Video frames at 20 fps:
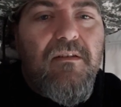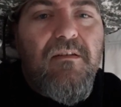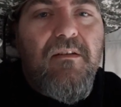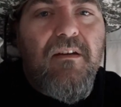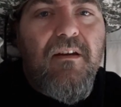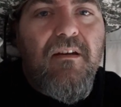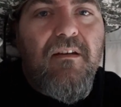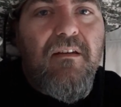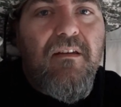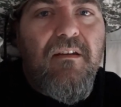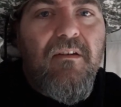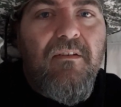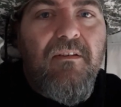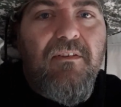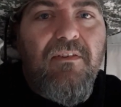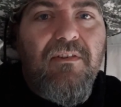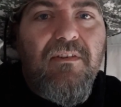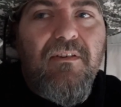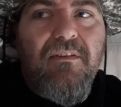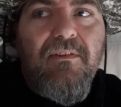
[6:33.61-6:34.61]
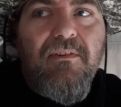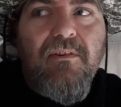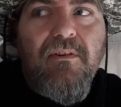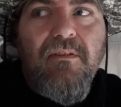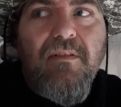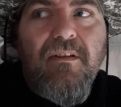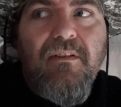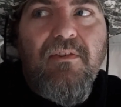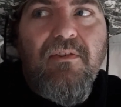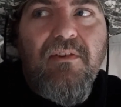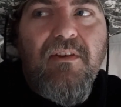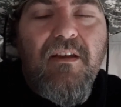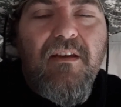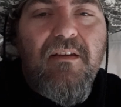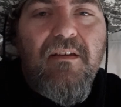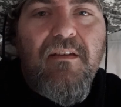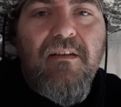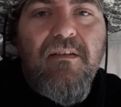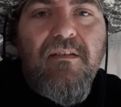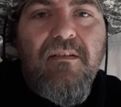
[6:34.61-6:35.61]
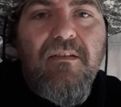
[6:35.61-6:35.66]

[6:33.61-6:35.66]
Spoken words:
got illnesses, or let's say